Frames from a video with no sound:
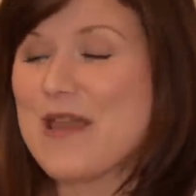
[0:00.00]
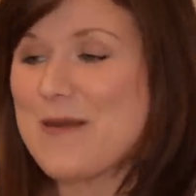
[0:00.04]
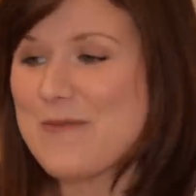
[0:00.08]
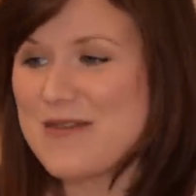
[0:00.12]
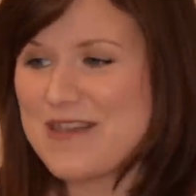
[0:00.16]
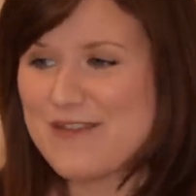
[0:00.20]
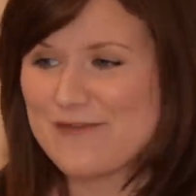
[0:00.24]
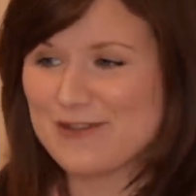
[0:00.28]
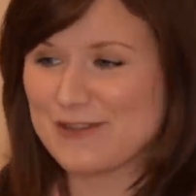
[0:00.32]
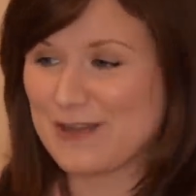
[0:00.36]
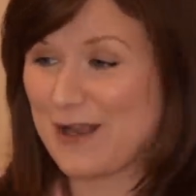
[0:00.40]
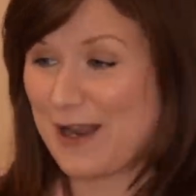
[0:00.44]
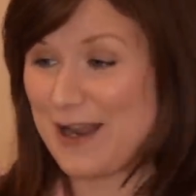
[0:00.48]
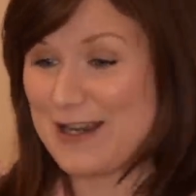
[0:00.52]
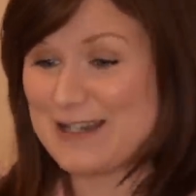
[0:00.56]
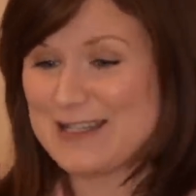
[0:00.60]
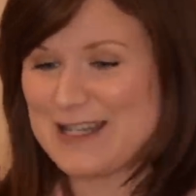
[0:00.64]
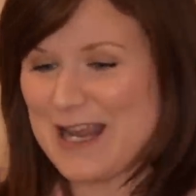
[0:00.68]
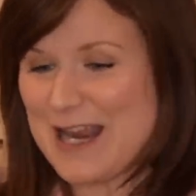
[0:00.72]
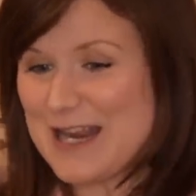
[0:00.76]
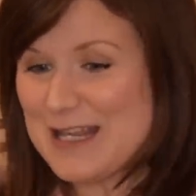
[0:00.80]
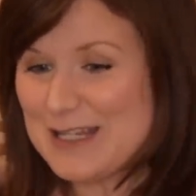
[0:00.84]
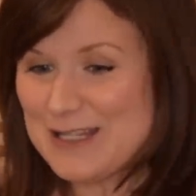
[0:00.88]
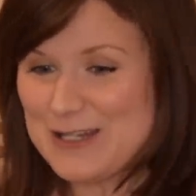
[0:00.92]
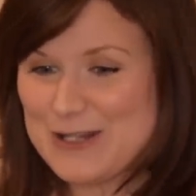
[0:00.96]
Maybe even like a
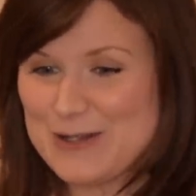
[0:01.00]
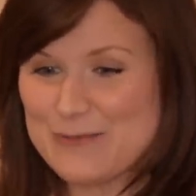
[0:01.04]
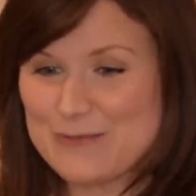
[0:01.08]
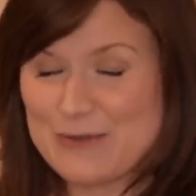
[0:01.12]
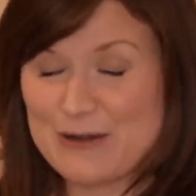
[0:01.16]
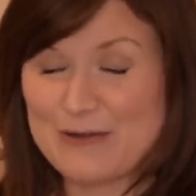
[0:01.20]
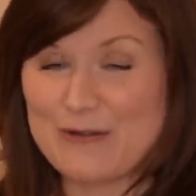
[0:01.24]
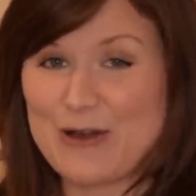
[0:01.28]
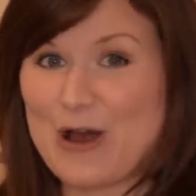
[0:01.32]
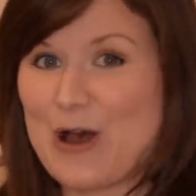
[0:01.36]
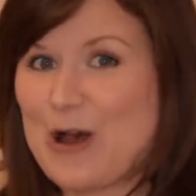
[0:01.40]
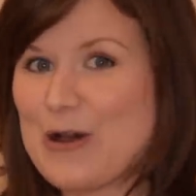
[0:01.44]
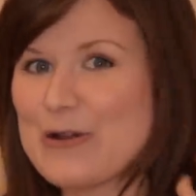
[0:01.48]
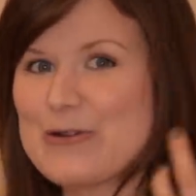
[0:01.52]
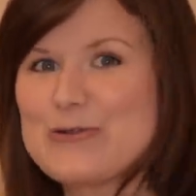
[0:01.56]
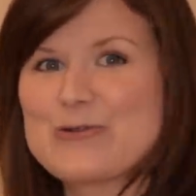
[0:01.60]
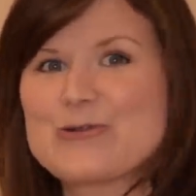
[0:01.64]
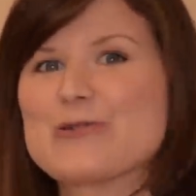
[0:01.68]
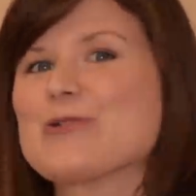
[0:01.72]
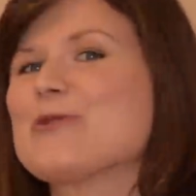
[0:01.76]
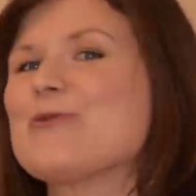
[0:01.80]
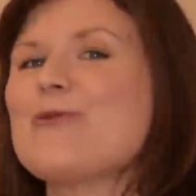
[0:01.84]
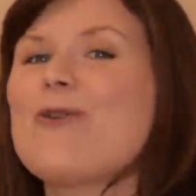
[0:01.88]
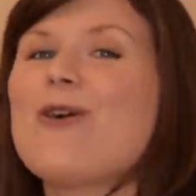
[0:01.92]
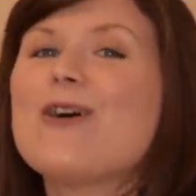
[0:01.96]
data dump of
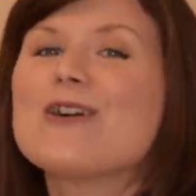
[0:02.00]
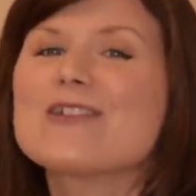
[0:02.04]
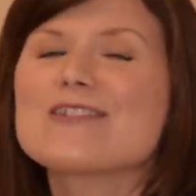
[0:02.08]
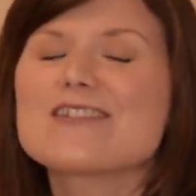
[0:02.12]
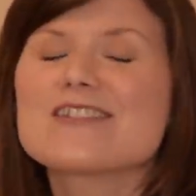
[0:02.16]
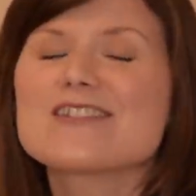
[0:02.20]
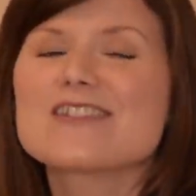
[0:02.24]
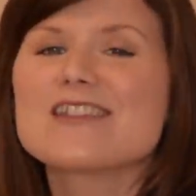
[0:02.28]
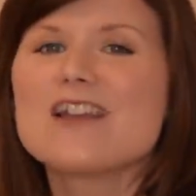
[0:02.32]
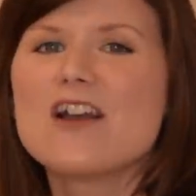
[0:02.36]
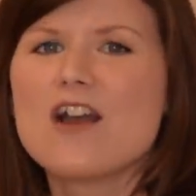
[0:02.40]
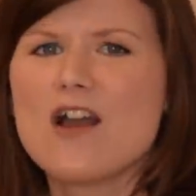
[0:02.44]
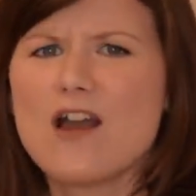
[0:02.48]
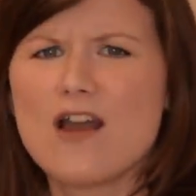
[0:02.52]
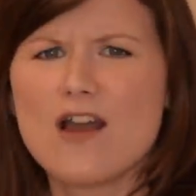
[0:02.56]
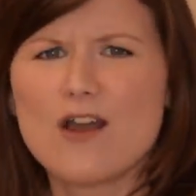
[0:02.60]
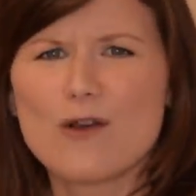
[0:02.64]
100 at once